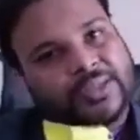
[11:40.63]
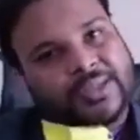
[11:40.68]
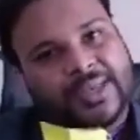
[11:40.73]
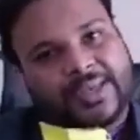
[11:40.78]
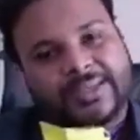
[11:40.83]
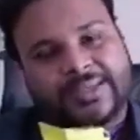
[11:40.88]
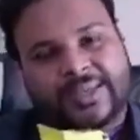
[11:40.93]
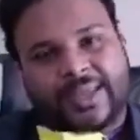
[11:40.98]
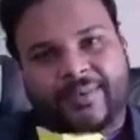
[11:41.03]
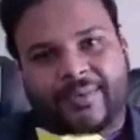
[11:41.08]

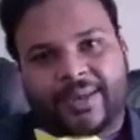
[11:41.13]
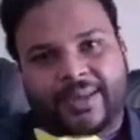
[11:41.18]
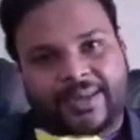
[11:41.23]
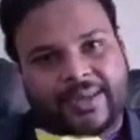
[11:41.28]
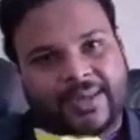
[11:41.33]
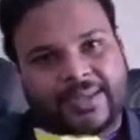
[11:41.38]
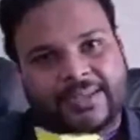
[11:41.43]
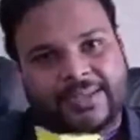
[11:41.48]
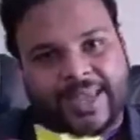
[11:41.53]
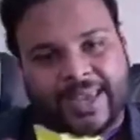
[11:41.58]

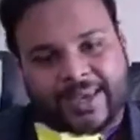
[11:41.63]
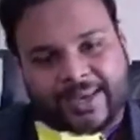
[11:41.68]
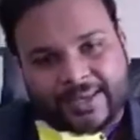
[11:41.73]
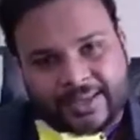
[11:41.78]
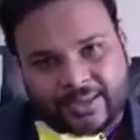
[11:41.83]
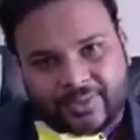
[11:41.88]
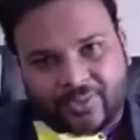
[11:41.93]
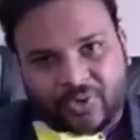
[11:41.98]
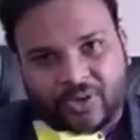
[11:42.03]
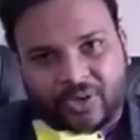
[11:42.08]
6-7
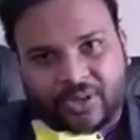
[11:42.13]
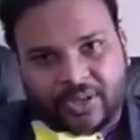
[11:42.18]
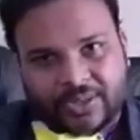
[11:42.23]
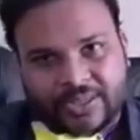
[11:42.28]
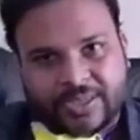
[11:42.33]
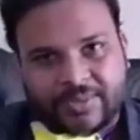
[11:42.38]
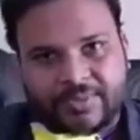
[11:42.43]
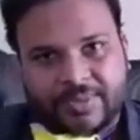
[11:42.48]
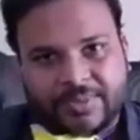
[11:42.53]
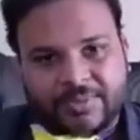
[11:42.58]
cycles for the
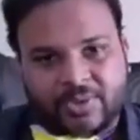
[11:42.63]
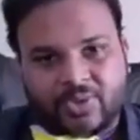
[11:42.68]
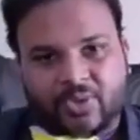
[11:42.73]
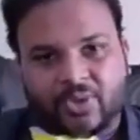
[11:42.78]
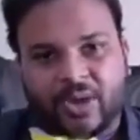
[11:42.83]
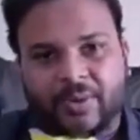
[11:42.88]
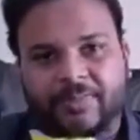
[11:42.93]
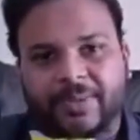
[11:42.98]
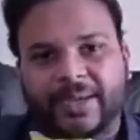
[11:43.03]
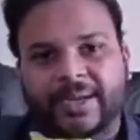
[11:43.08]
symptoms to
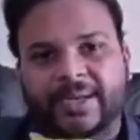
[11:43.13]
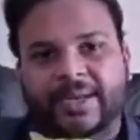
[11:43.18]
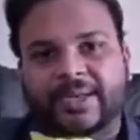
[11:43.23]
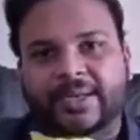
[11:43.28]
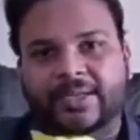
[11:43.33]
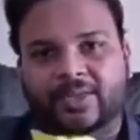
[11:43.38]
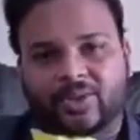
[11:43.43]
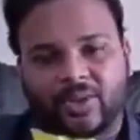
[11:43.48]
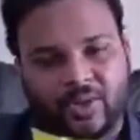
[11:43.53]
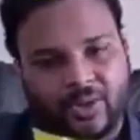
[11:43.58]
completely
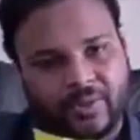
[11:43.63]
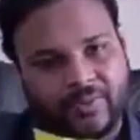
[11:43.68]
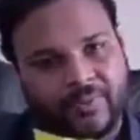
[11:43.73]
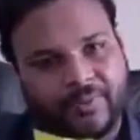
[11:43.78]
resolve.